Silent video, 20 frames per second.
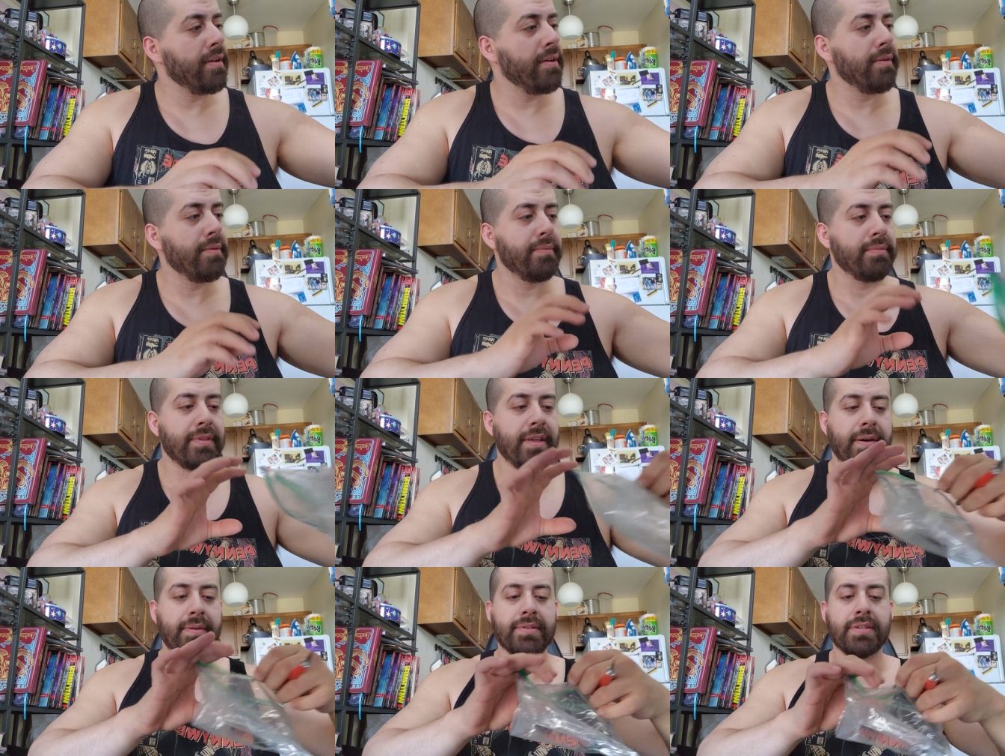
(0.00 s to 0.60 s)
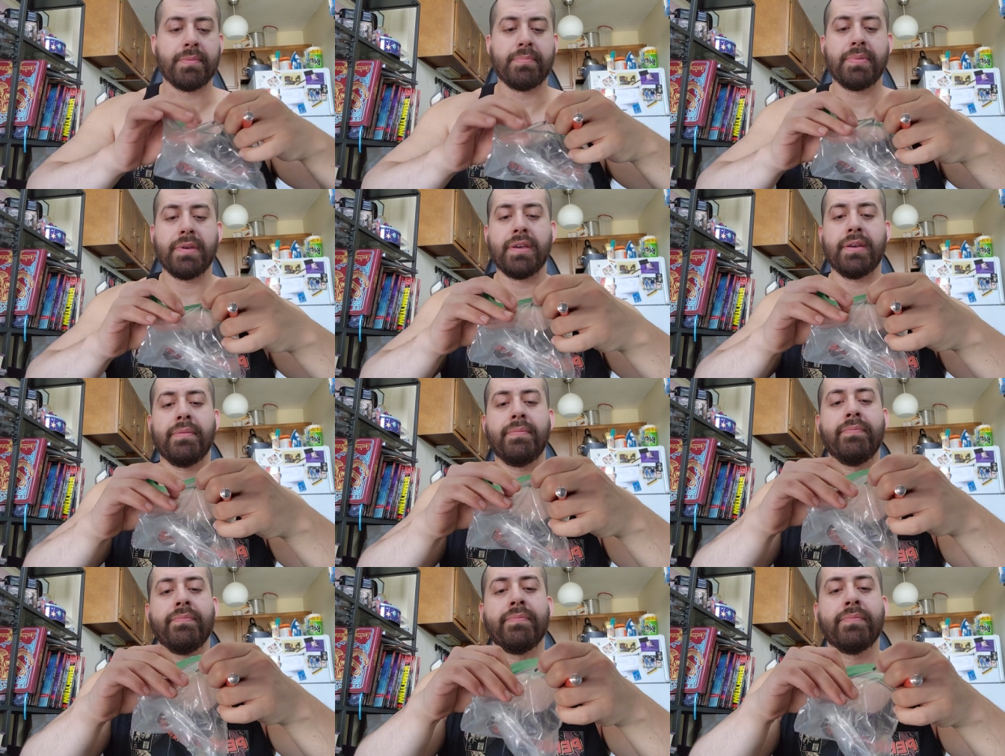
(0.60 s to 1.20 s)
Oh, that was a
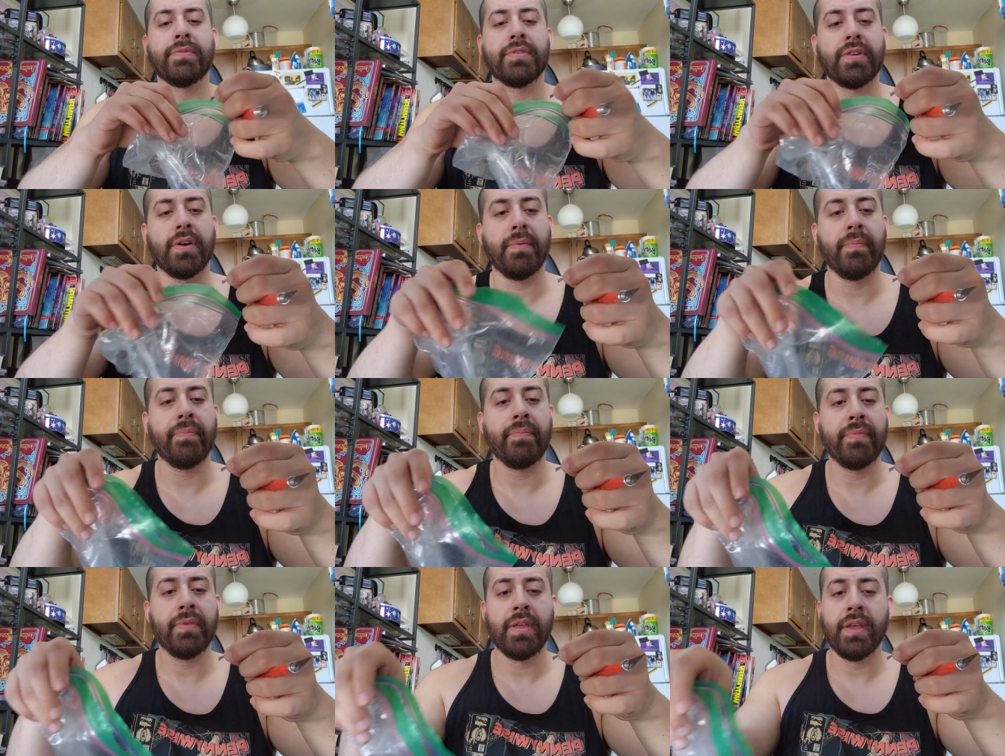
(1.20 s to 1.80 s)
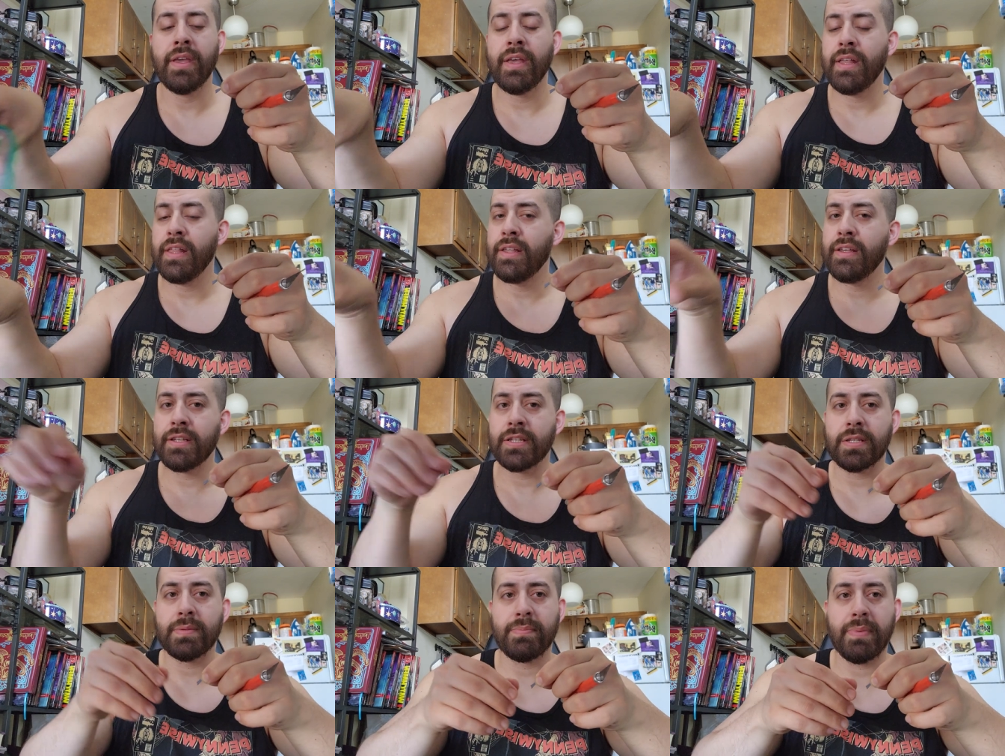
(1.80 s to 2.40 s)
bit. So, a
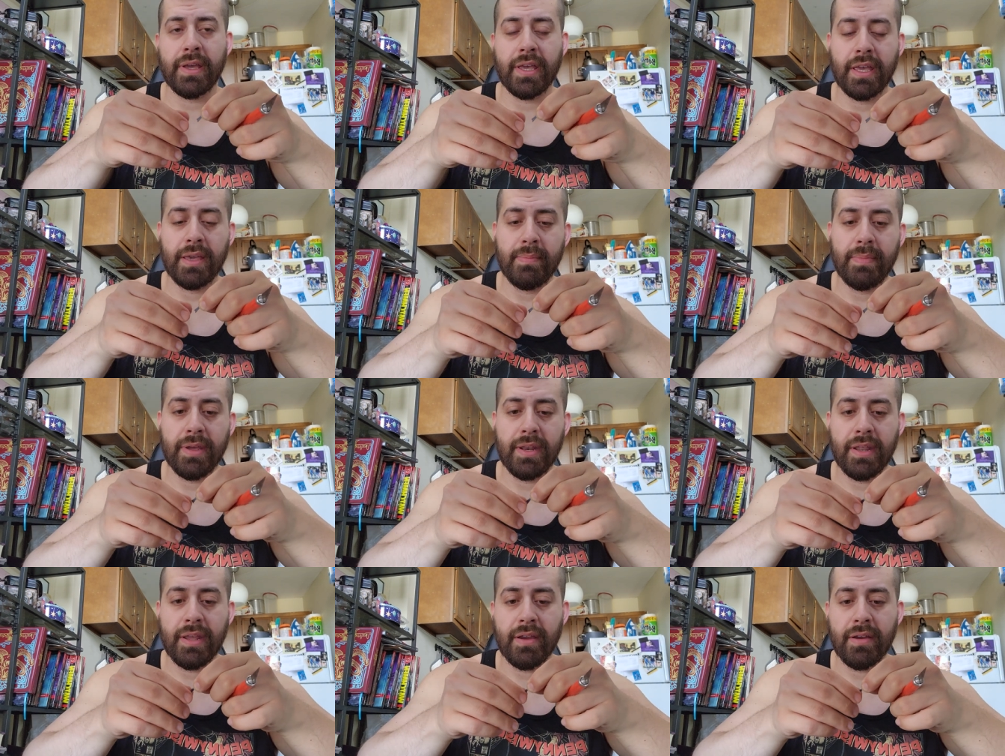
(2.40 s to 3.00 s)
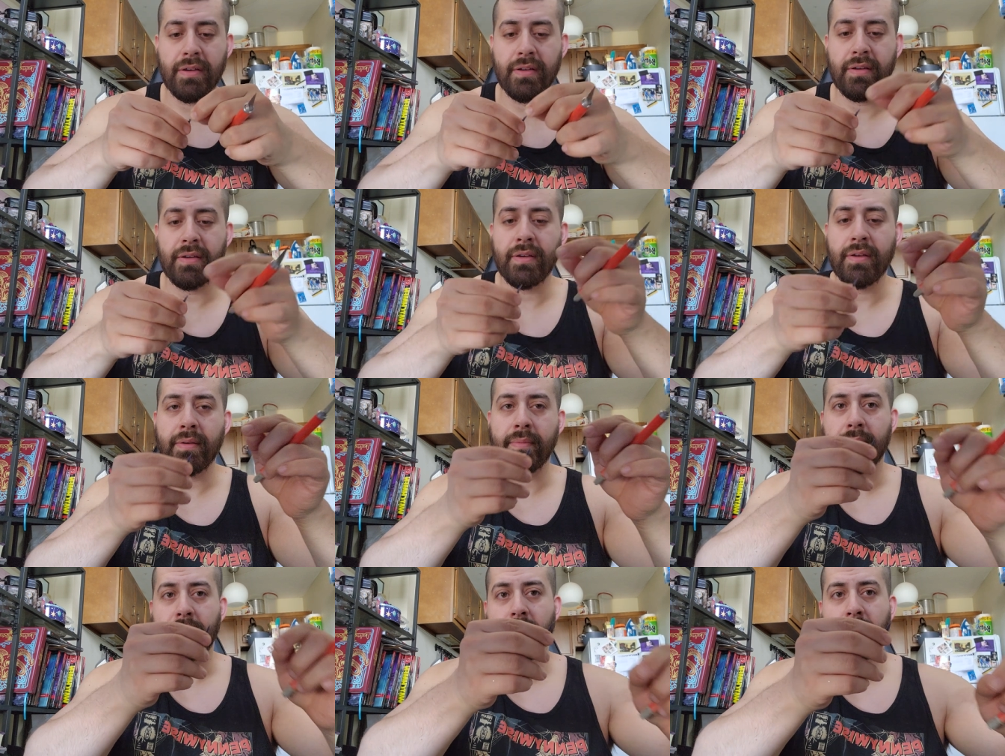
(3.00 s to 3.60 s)
little spiky bit here.
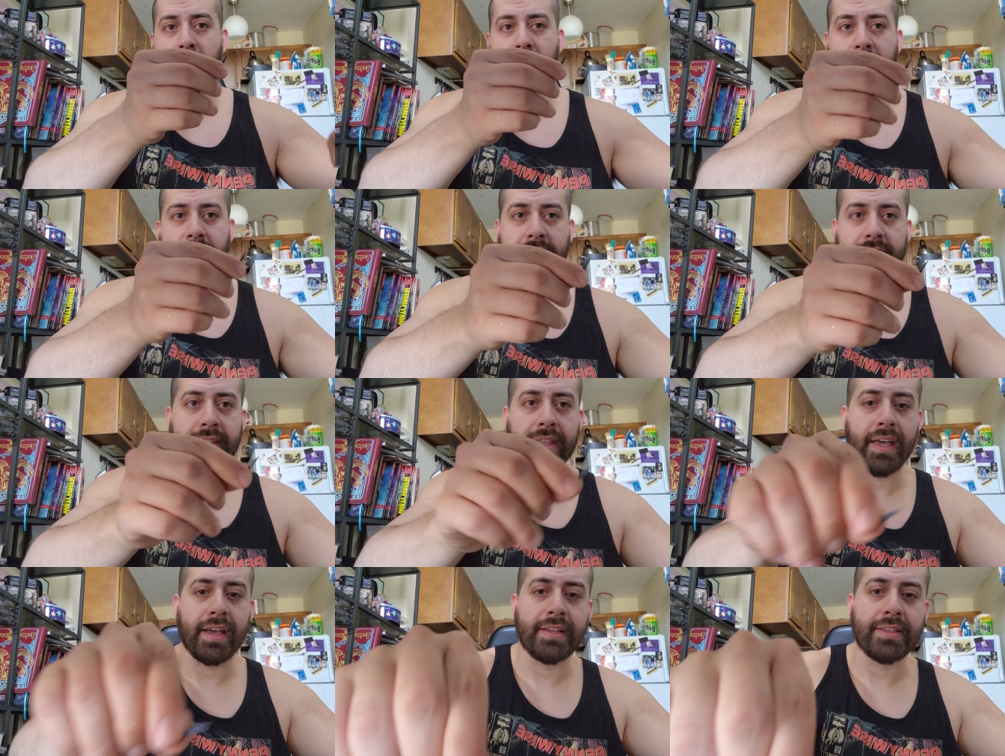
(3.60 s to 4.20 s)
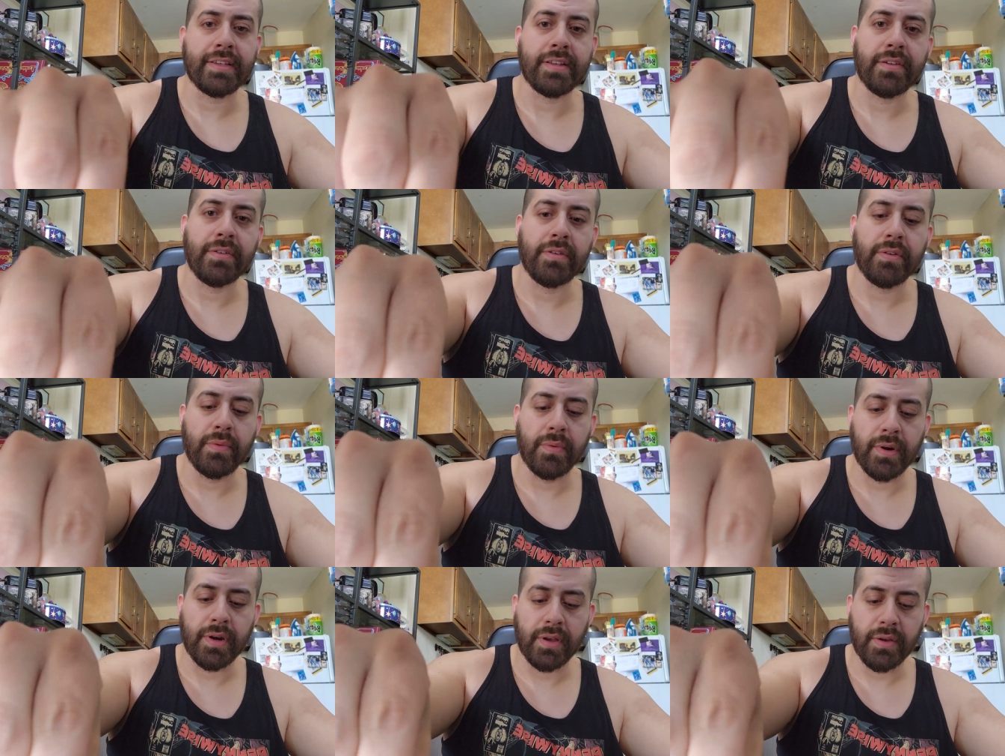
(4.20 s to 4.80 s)
I'm going to hold on to that because I don't
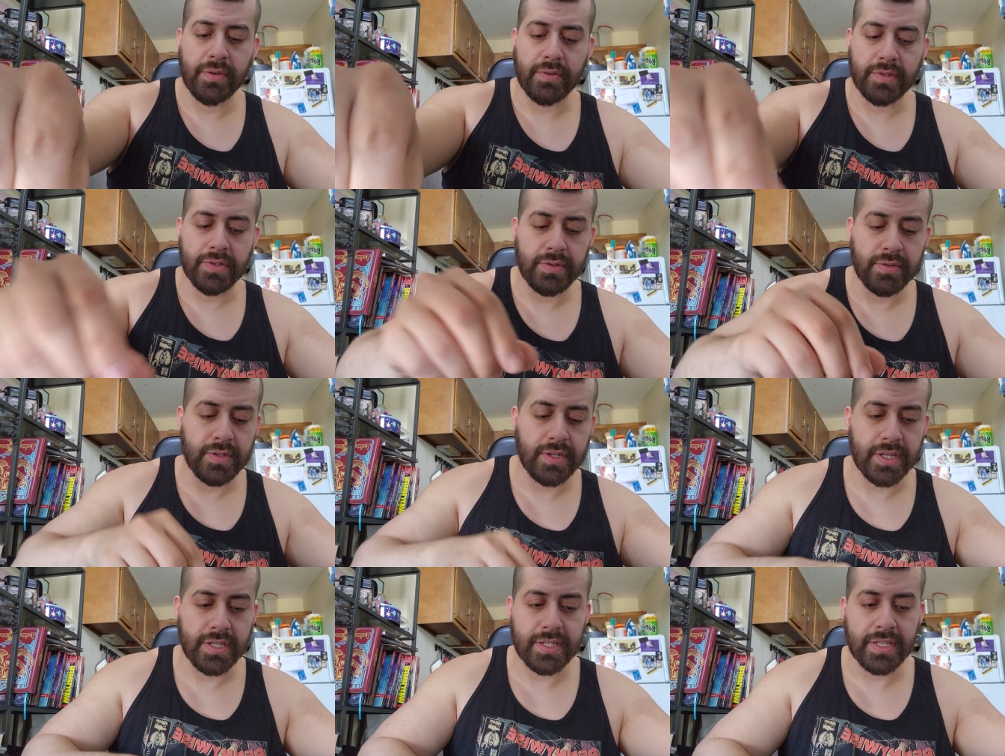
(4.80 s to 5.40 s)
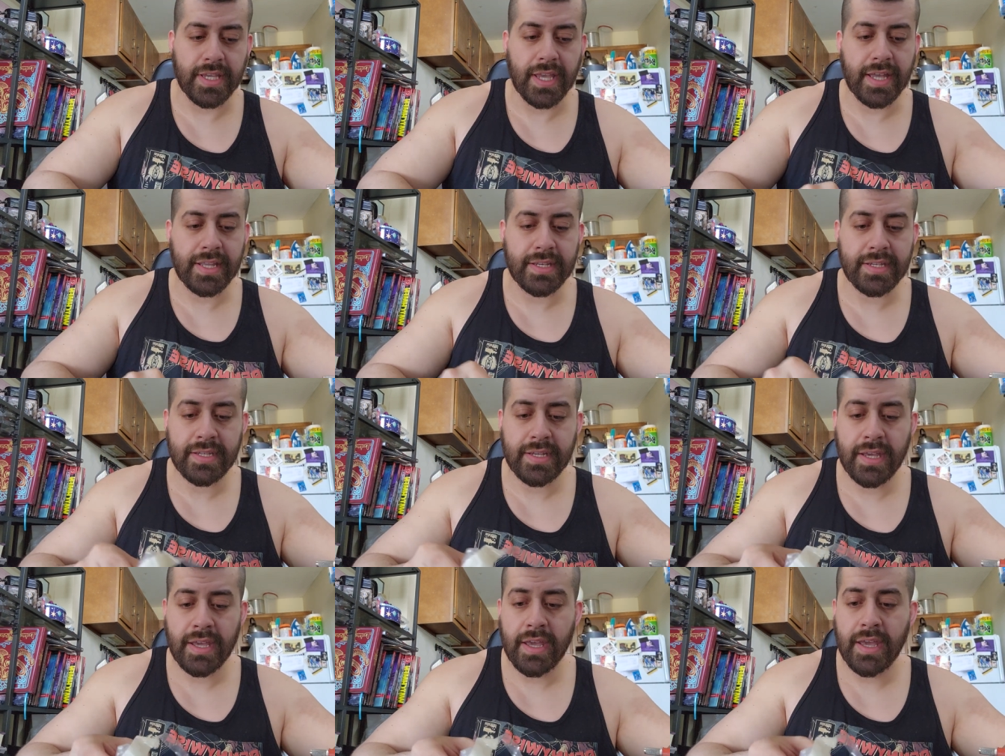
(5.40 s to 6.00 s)
know where it goes to just yet.